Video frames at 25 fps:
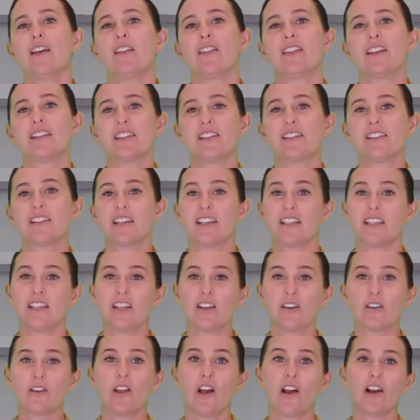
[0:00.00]
This is a
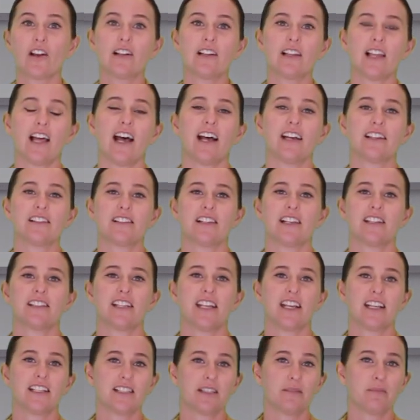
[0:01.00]
year-long class that
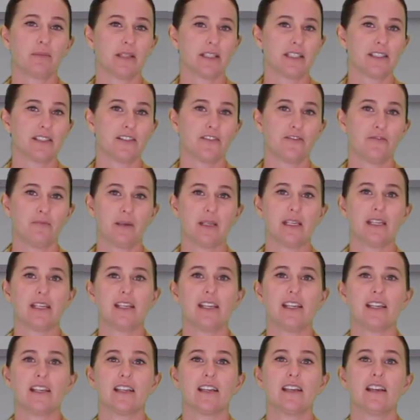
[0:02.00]
takes the place of
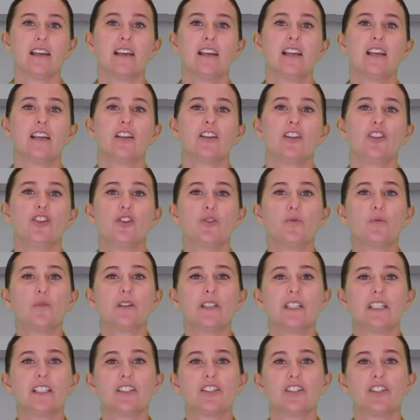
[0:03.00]
PE you will
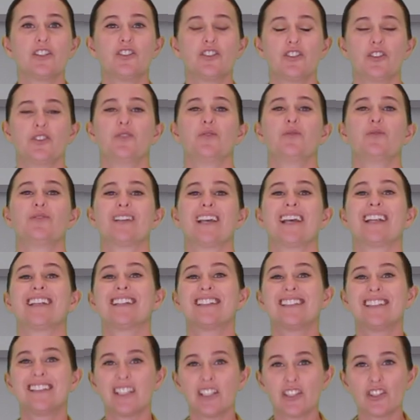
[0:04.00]
need to choose an
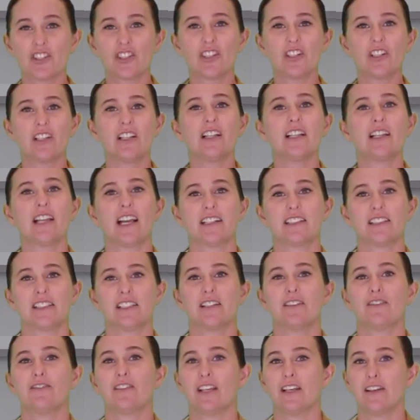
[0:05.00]
additional
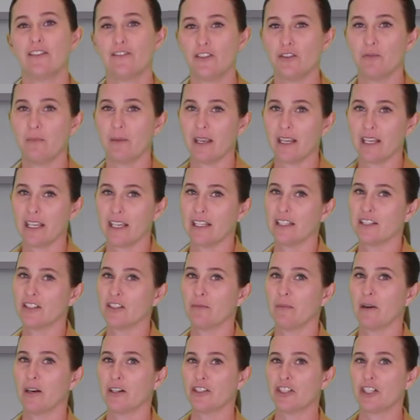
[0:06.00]
elective if you make it
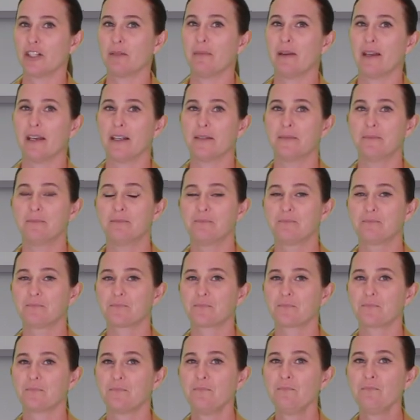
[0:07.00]
into marching band.
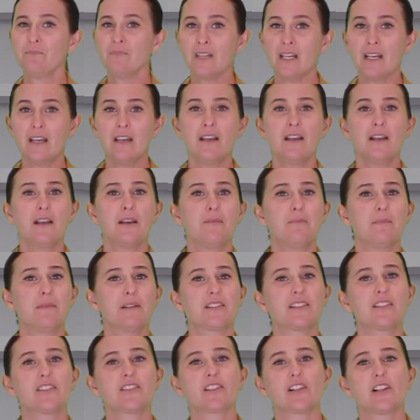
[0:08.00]

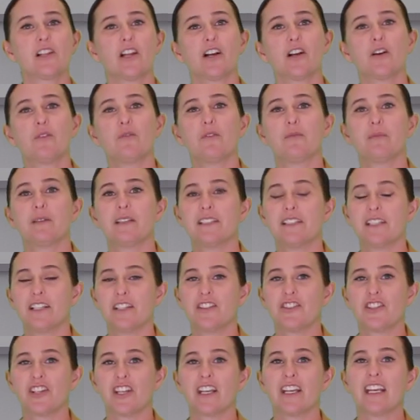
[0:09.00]
Mrs. Clark will be
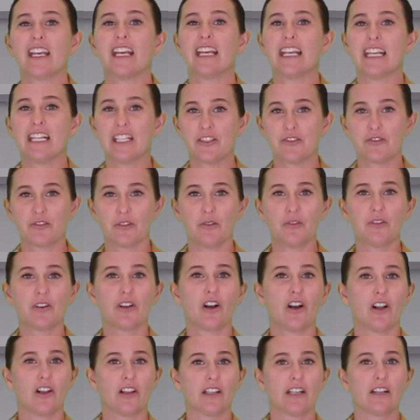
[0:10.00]
teaching Intro to
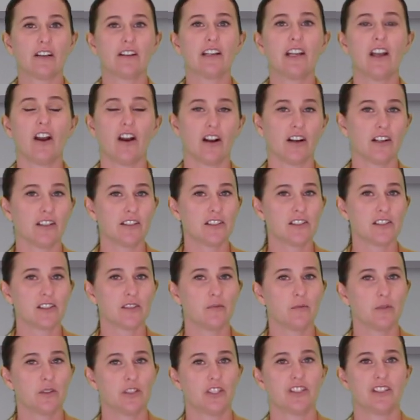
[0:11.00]
Culinary Arts,
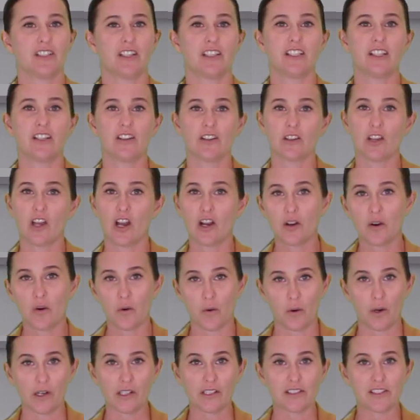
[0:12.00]
which is a year-long
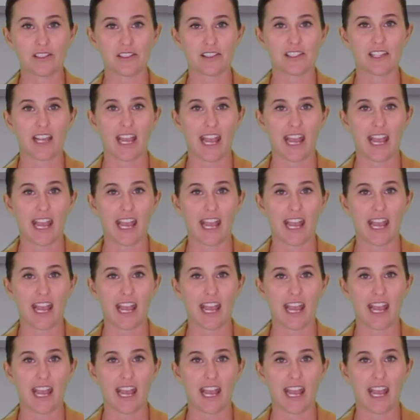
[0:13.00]
course,